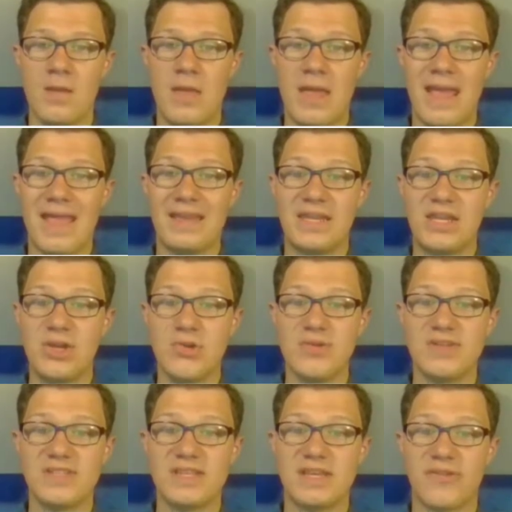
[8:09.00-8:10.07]
And here is
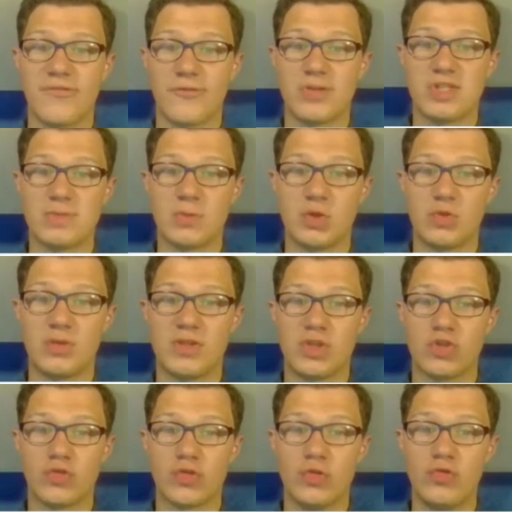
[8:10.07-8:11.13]
the difference between the
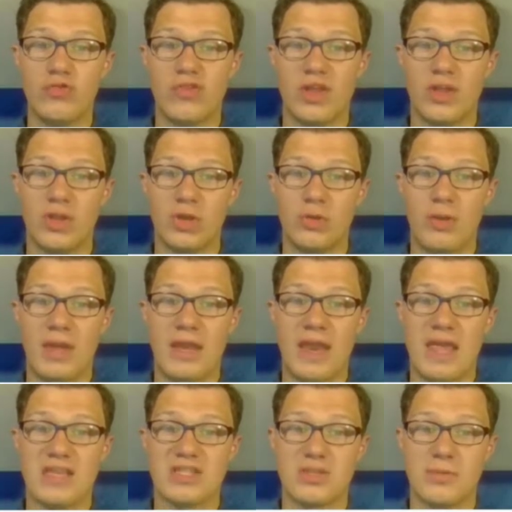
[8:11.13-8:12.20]
true value and
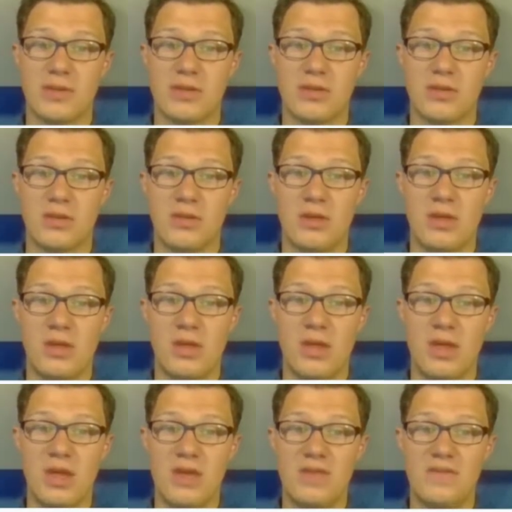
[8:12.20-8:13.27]
estimate.
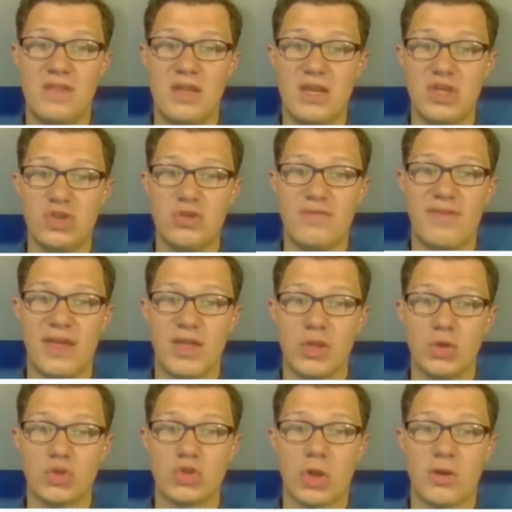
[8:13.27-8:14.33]
The initial value
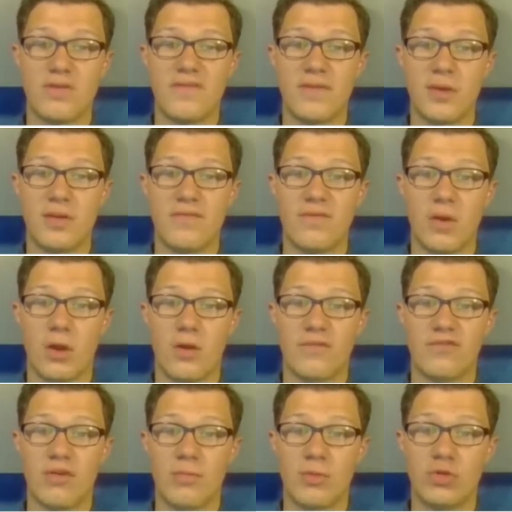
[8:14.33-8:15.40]
started very far
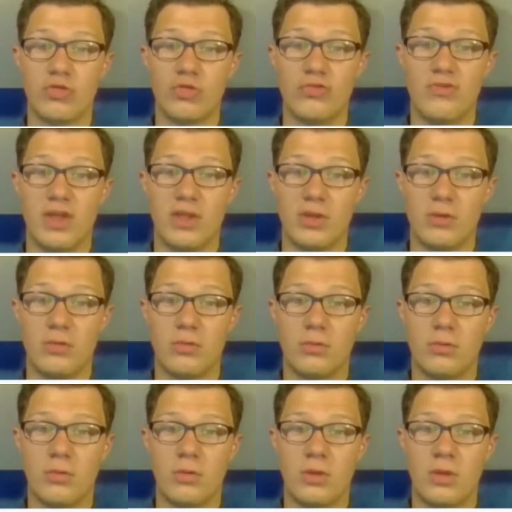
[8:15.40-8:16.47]
from the true value.
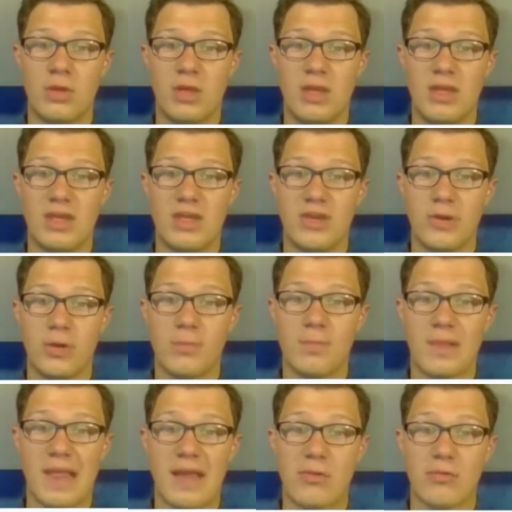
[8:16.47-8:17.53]
Here,
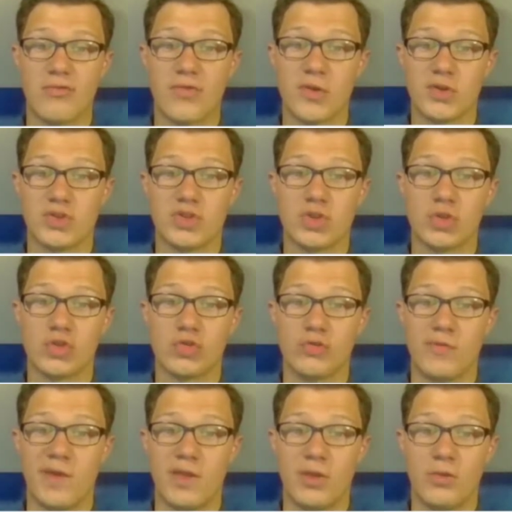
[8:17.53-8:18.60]
black refers to the true
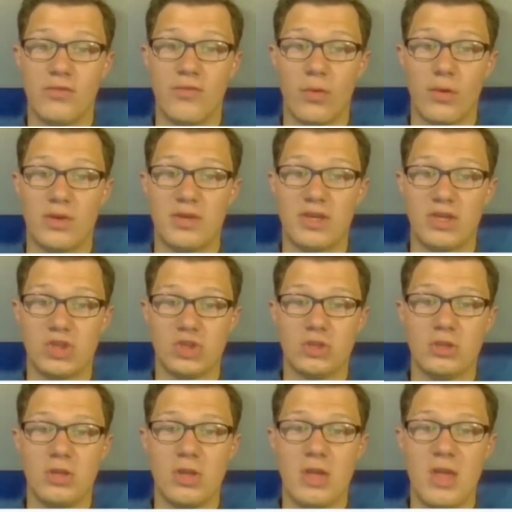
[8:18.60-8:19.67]
value of orientation,
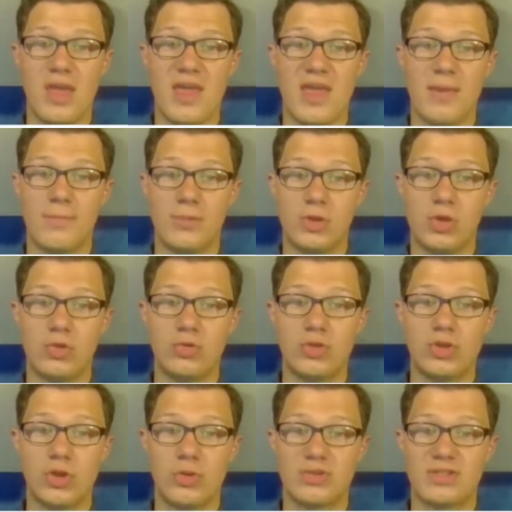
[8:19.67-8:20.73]
and blue
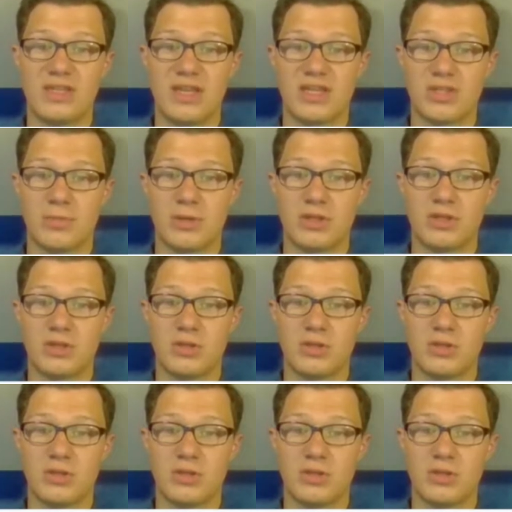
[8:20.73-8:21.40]
denotes the estimate.